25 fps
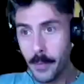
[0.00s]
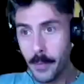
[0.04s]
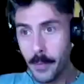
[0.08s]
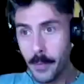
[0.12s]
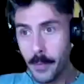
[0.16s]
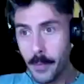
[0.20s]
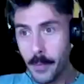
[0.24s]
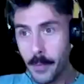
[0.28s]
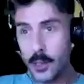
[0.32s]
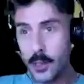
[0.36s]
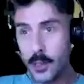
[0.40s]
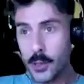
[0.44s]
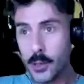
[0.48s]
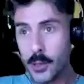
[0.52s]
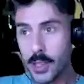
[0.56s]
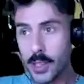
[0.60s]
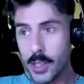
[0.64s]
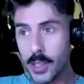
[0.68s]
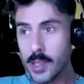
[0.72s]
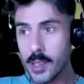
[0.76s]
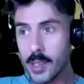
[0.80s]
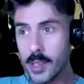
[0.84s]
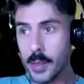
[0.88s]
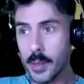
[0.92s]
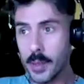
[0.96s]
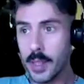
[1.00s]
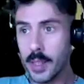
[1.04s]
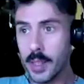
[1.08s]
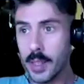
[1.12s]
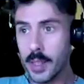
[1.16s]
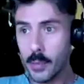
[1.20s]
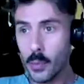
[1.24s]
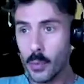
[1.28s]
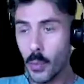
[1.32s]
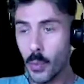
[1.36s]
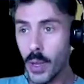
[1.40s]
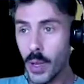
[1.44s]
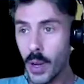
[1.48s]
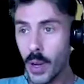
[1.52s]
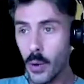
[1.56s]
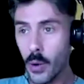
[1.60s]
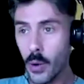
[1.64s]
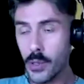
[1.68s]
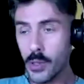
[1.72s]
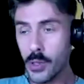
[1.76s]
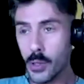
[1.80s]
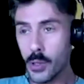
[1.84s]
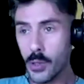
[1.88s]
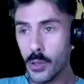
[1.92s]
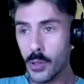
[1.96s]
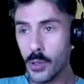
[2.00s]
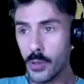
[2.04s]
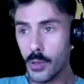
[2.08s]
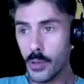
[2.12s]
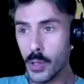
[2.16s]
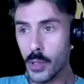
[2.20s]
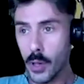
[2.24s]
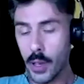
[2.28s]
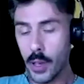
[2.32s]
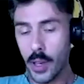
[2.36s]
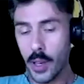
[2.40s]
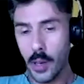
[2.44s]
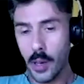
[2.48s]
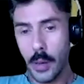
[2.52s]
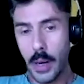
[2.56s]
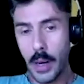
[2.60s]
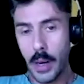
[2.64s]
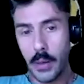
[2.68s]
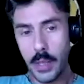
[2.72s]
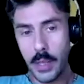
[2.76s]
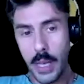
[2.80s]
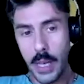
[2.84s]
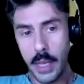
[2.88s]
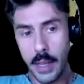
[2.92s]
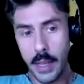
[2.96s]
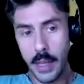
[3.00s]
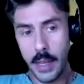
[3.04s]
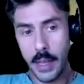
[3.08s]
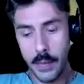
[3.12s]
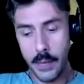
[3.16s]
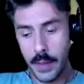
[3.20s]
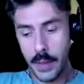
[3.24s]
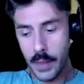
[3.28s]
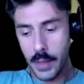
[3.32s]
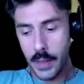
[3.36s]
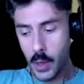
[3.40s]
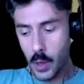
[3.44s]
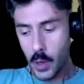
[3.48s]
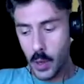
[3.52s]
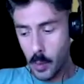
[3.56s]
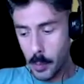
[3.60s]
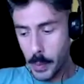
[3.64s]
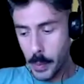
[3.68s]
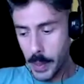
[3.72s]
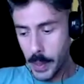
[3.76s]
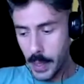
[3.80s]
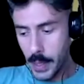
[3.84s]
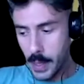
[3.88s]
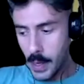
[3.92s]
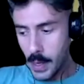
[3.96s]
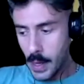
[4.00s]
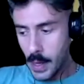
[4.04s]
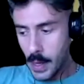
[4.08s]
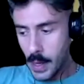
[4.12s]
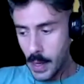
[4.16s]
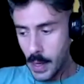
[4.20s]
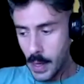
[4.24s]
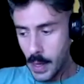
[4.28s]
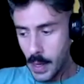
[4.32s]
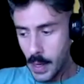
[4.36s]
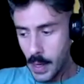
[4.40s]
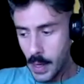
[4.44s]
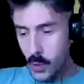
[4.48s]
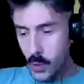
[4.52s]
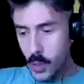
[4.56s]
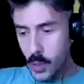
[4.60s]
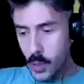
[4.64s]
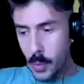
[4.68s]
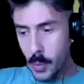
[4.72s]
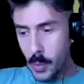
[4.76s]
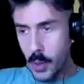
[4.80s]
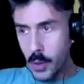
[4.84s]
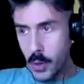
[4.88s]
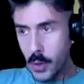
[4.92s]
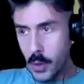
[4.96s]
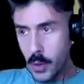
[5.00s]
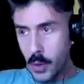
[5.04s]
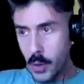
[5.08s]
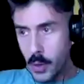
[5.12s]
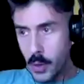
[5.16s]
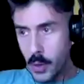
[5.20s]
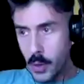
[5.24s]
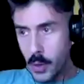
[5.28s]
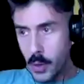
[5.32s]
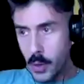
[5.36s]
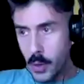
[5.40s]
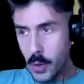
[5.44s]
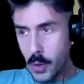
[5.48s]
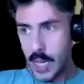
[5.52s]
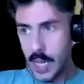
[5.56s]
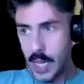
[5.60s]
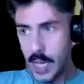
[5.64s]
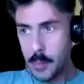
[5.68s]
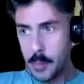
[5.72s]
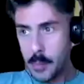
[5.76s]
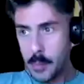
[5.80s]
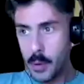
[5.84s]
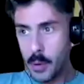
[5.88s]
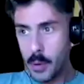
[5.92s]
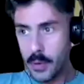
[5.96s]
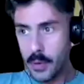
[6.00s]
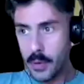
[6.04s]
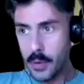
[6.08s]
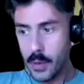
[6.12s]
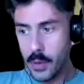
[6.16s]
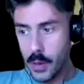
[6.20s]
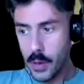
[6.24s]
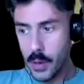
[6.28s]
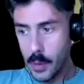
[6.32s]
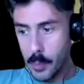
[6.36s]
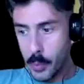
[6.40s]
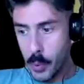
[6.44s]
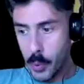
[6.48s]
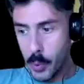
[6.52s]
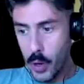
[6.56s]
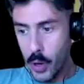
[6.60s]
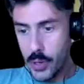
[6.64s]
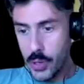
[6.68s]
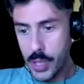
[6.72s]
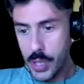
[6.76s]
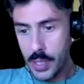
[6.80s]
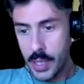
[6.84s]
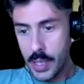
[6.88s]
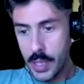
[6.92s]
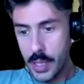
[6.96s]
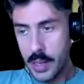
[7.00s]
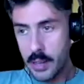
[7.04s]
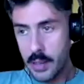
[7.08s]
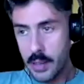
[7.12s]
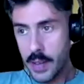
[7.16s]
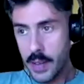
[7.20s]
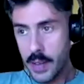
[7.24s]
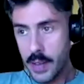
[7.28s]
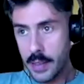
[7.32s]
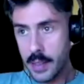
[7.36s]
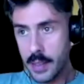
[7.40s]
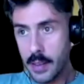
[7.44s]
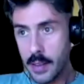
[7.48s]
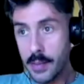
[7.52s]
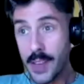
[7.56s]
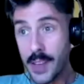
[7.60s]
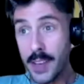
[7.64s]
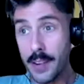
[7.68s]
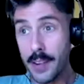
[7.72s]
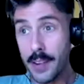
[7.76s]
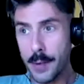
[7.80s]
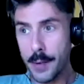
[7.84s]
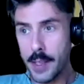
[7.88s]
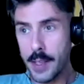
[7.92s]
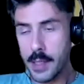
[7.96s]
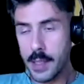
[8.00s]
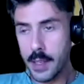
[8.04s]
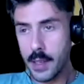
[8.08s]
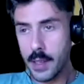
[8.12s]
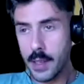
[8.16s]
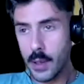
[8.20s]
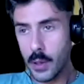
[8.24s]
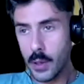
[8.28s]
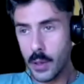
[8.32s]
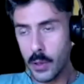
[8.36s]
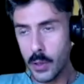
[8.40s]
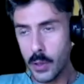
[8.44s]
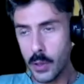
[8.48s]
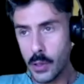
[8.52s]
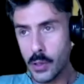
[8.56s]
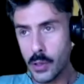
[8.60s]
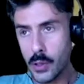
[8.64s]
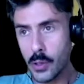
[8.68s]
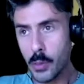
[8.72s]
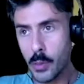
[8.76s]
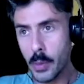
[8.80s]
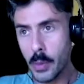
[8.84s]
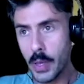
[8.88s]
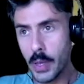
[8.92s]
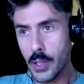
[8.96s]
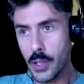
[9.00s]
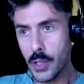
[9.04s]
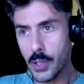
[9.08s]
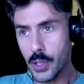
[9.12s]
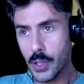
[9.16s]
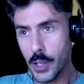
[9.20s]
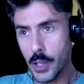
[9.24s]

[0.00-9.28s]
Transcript: actual, something that we're also talking about in the company. Also because our type of project and event are very physical, not so much